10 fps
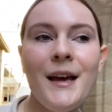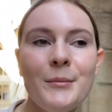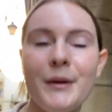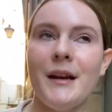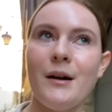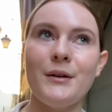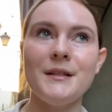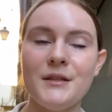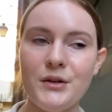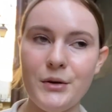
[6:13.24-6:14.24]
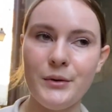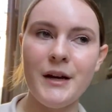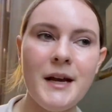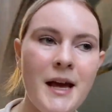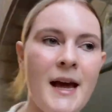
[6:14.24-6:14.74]
but now it's noon
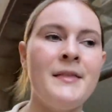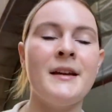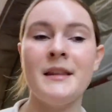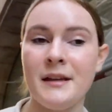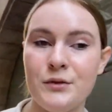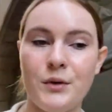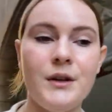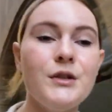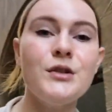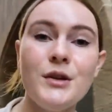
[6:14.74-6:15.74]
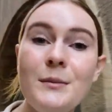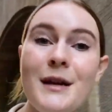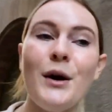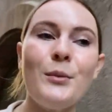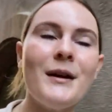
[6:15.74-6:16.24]
and the cathedral should
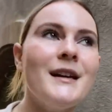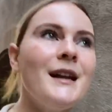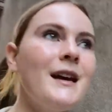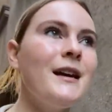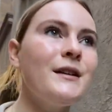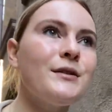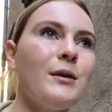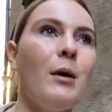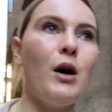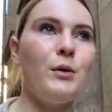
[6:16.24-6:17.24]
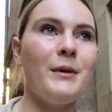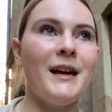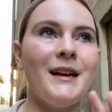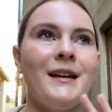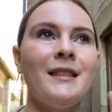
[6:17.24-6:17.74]
be open, so I'm
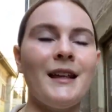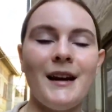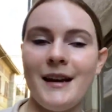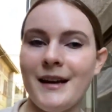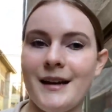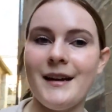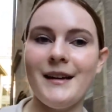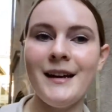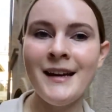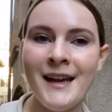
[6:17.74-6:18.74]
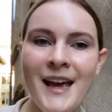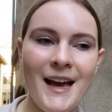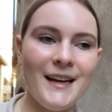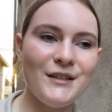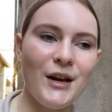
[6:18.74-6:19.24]
hoping that I can get in
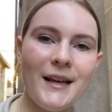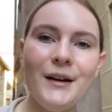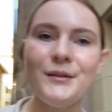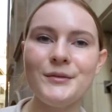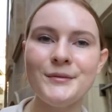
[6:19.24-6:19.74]
and check it out.